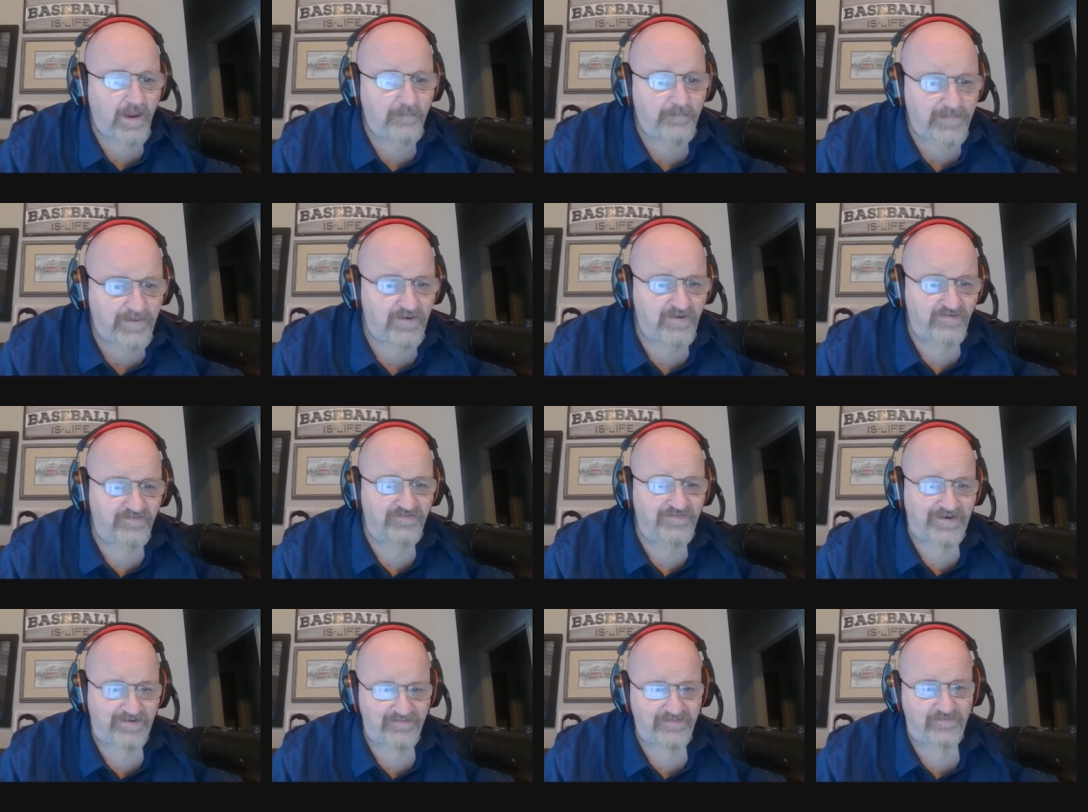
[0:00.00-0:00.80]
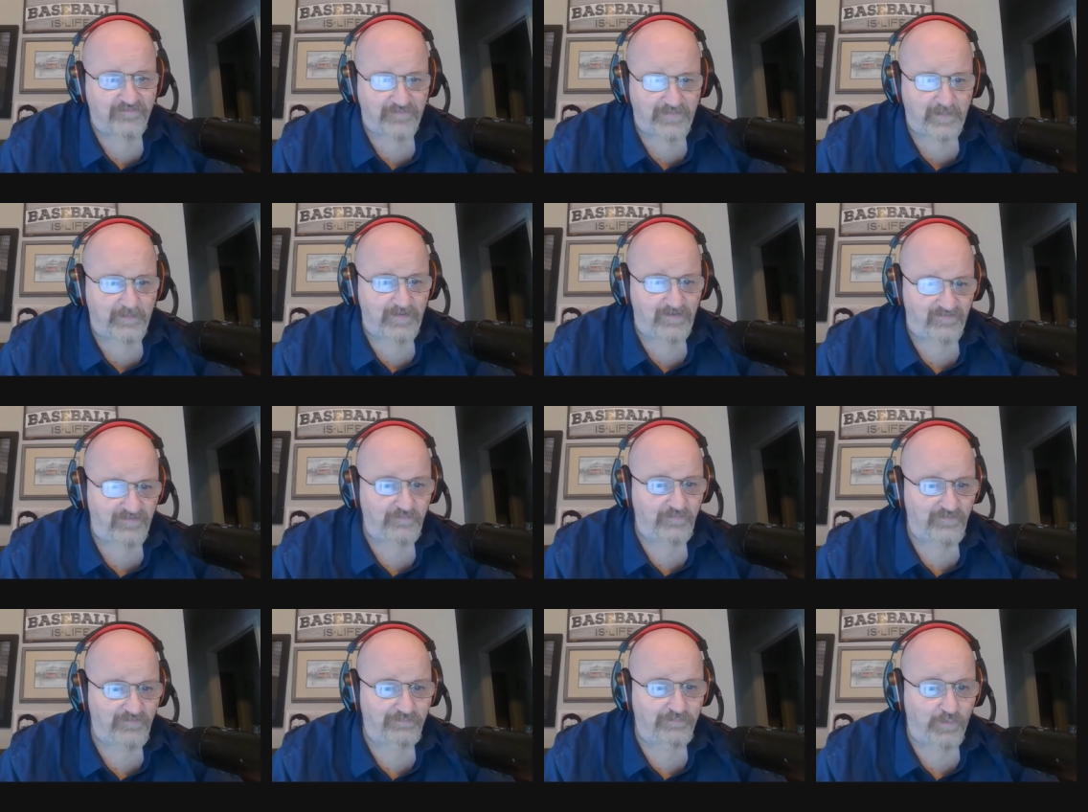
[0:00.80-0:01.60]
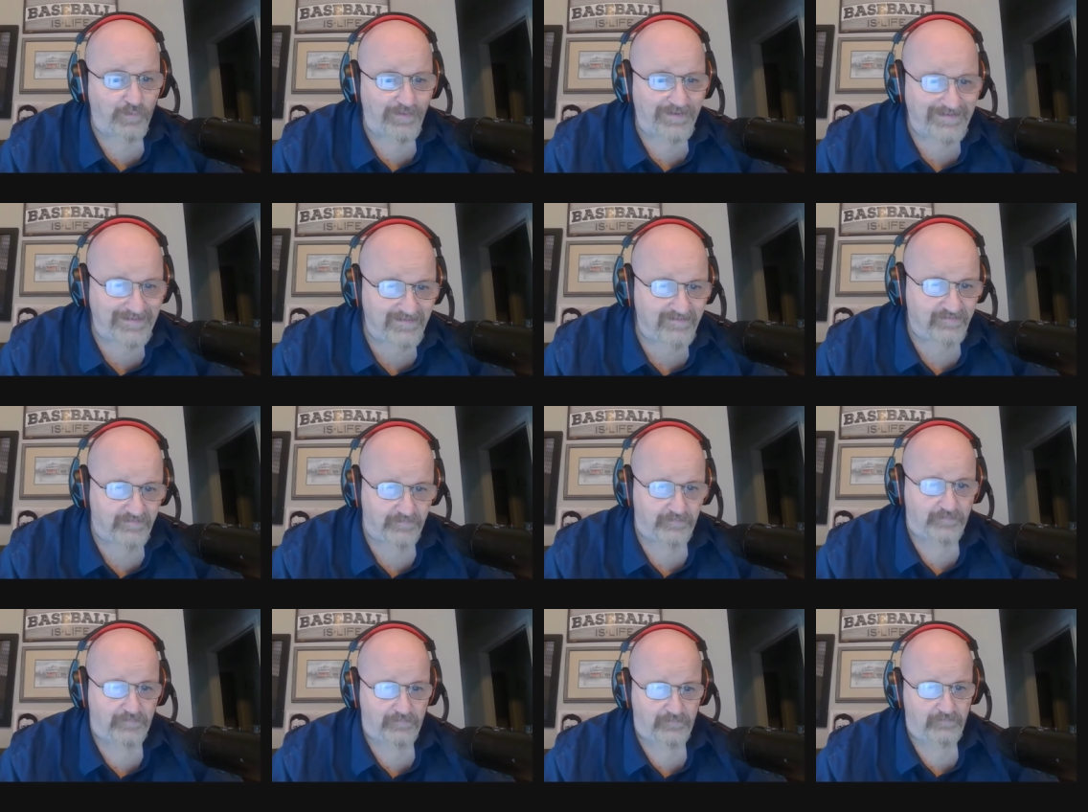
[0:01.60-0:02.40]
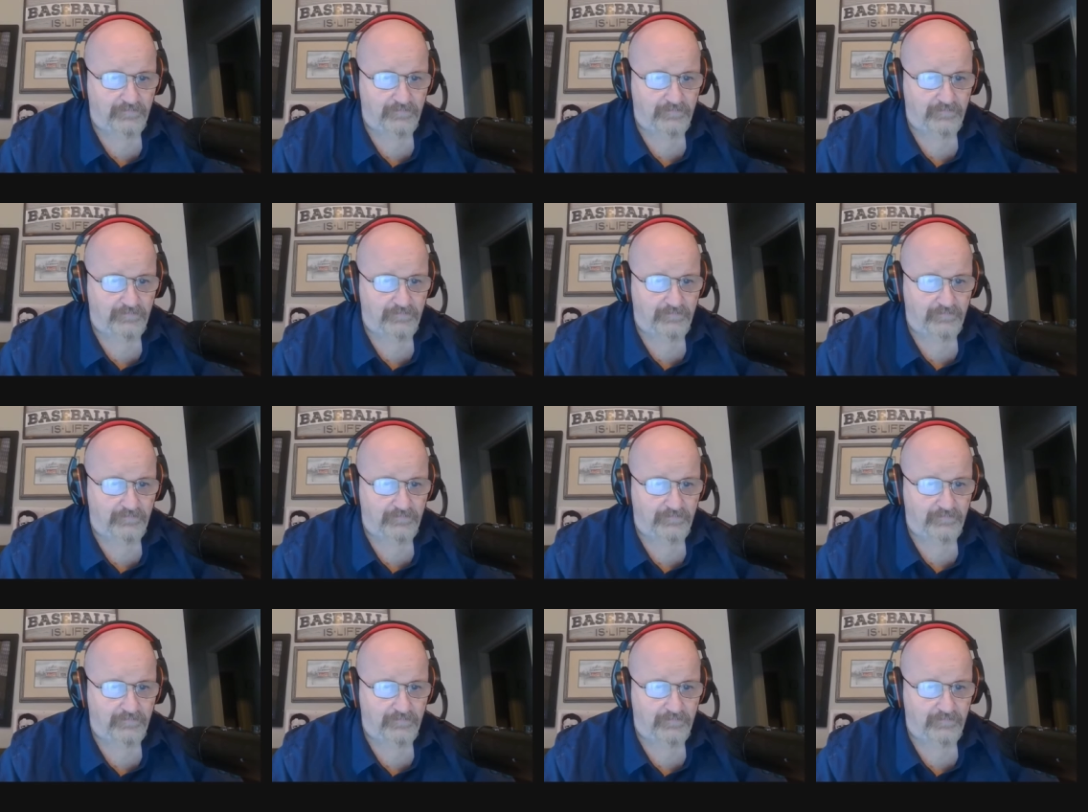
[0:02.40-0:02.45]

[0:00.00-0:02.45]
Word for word: Because that's the family she was born into.